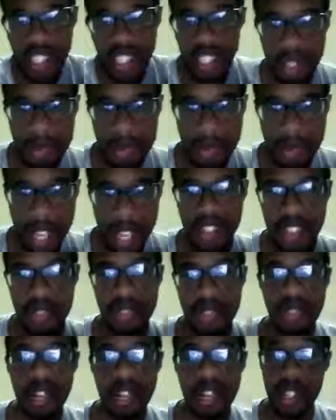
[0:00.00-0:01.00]
Oh man,
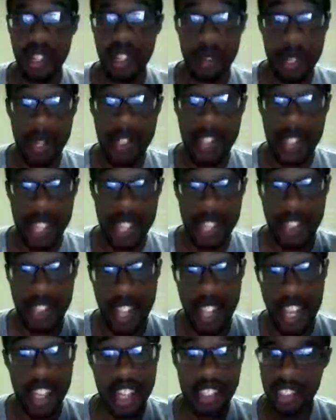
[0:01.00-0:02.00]
what a coincidence
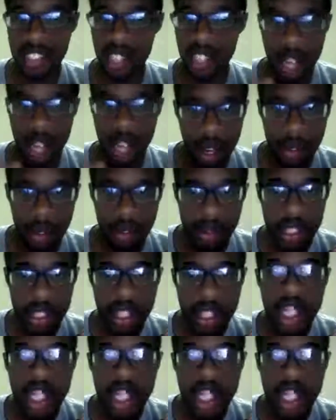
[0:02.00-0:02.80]
there. No.